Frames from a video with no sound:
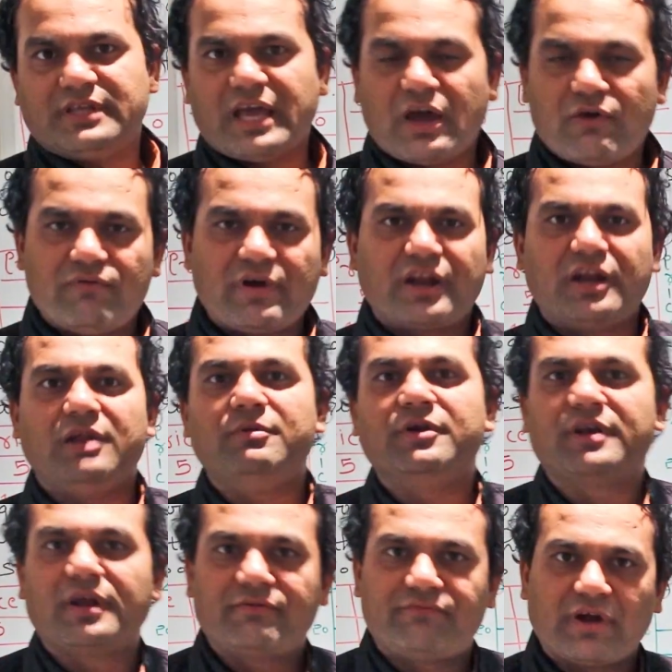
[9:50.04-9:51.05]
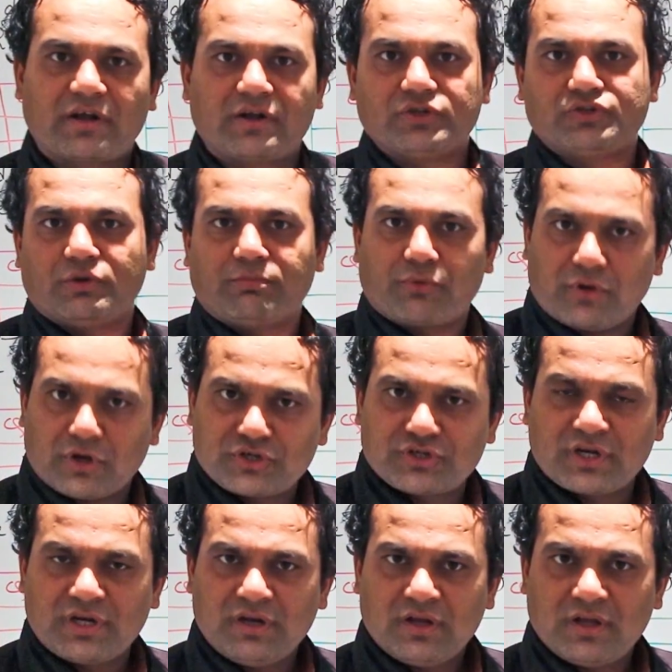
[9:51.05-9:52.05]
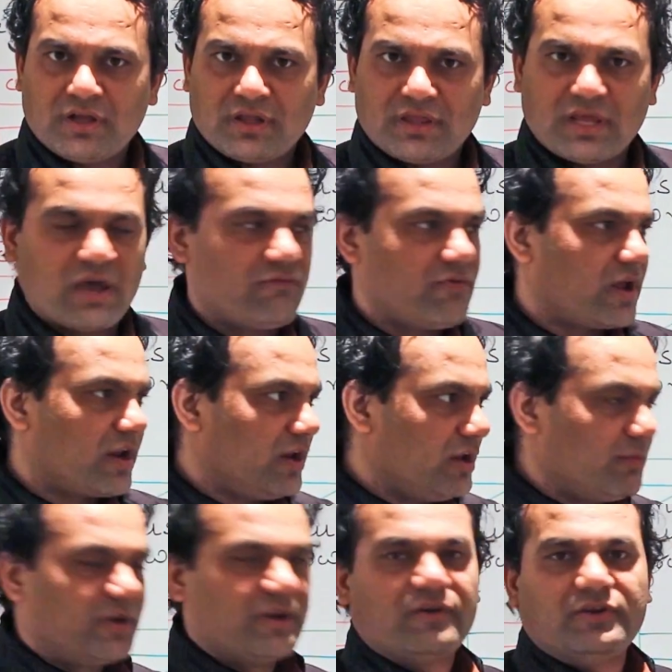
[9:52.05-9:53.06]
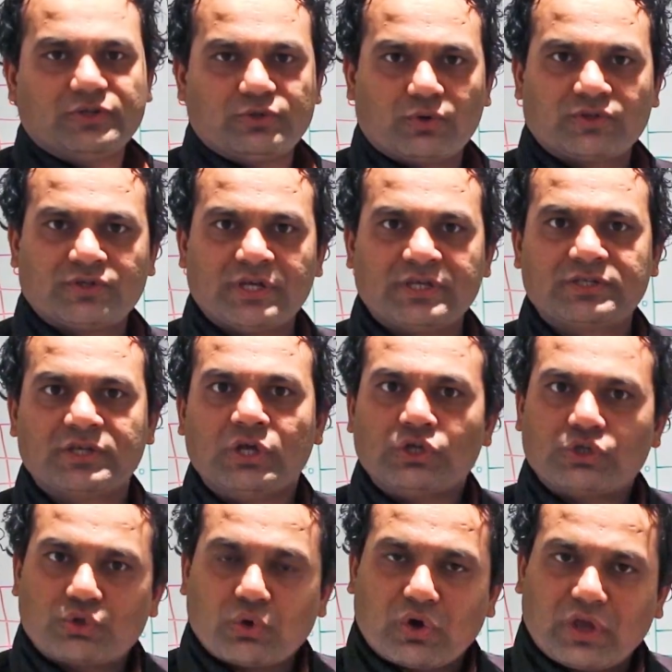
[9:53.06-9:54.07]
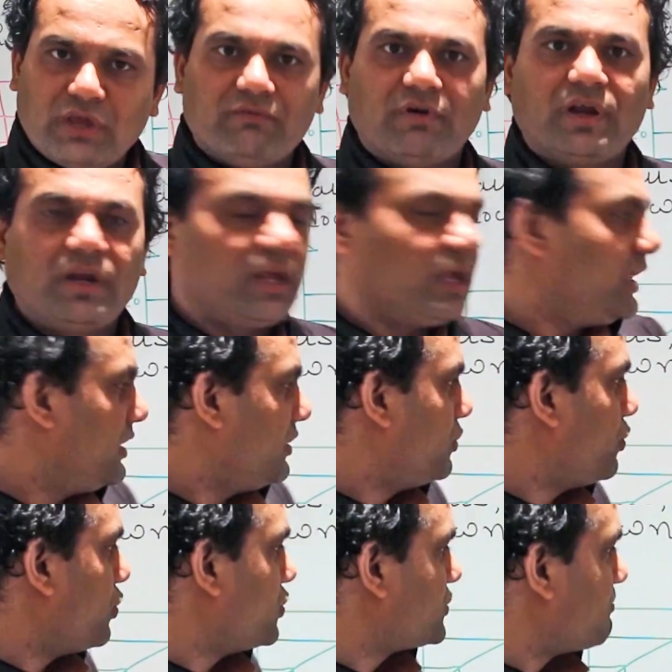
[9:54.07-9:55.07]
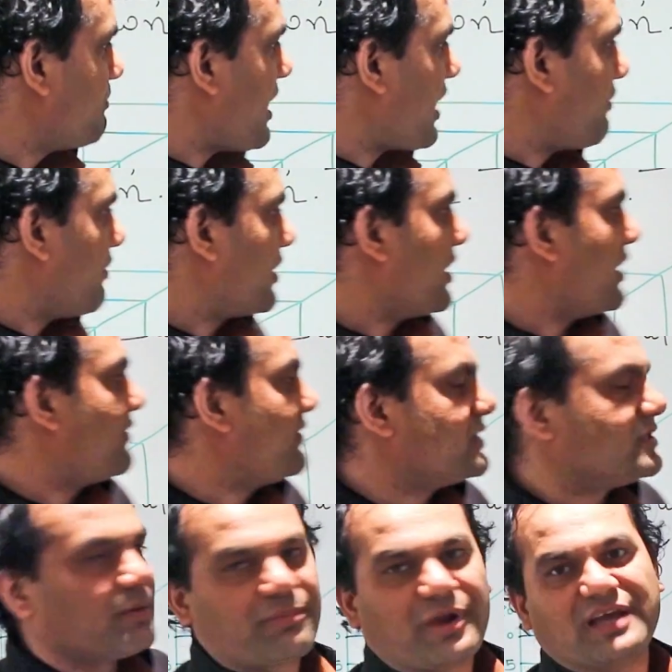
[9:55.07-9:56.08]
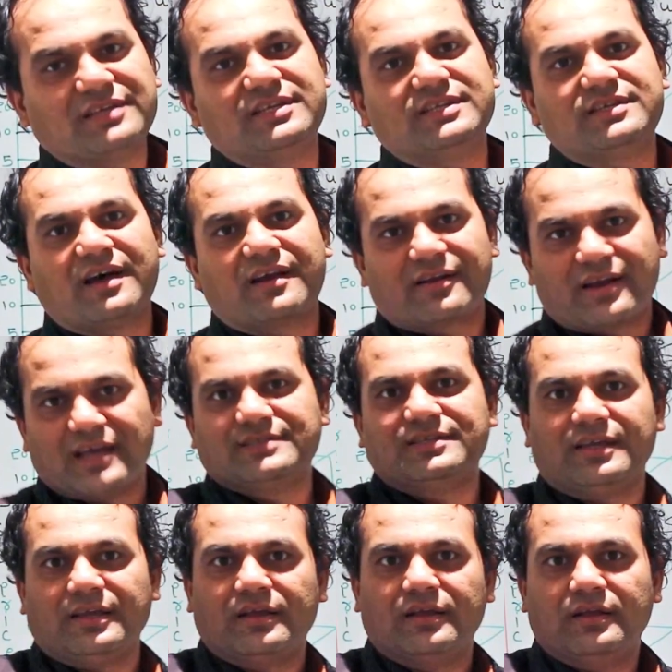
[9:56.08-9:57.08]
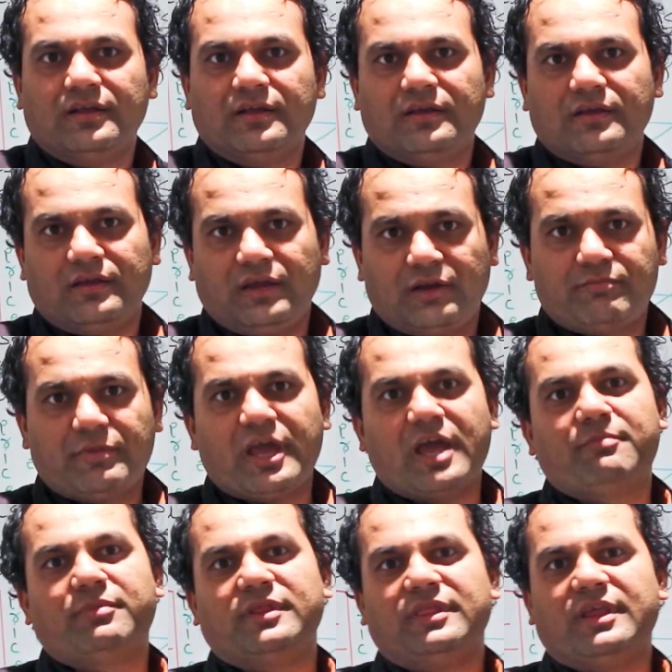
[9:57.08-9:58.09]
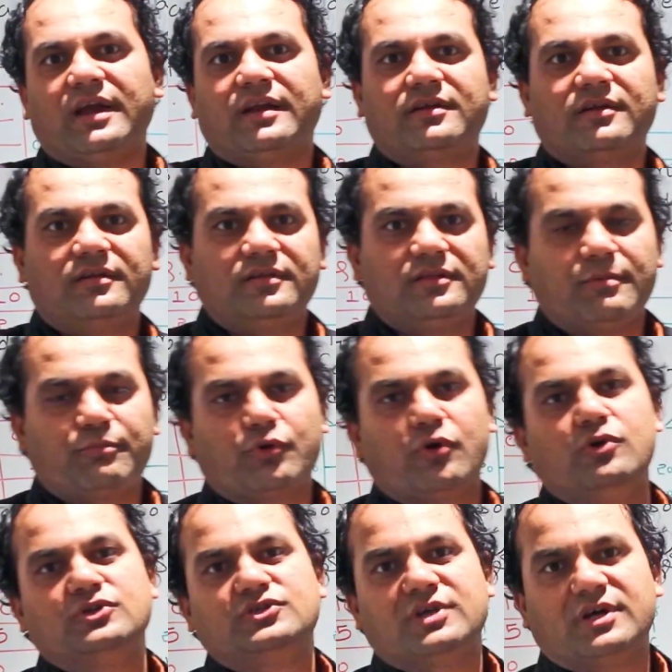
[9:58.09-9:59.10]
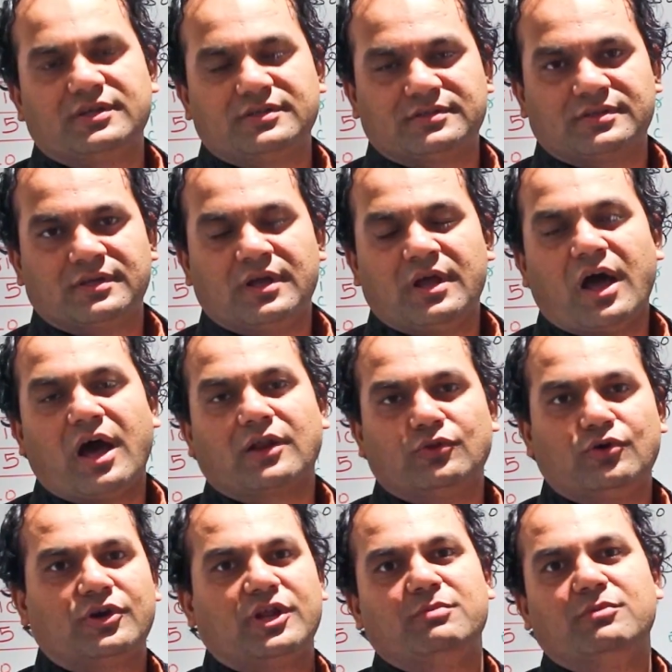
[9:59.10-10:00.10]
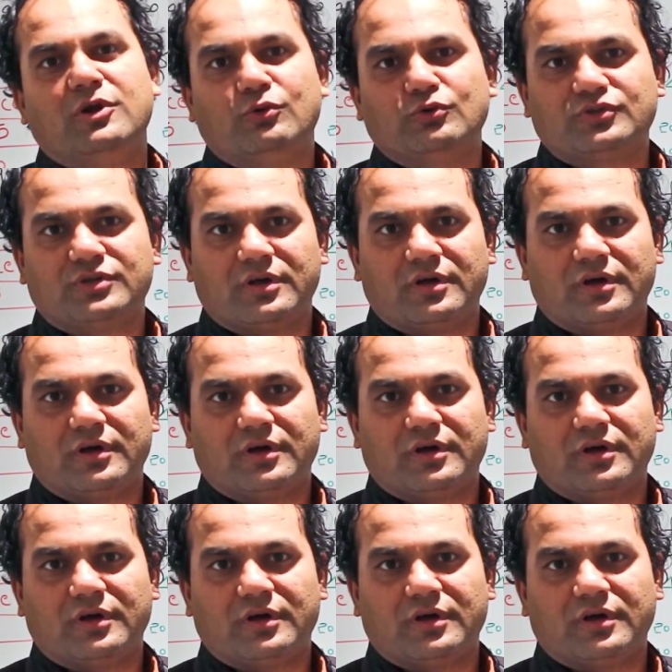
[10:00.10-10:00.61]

They have very limited factors of production. They have very limited resources. So even in those backward countries, the prices are rising. It may happen that the producers are not able to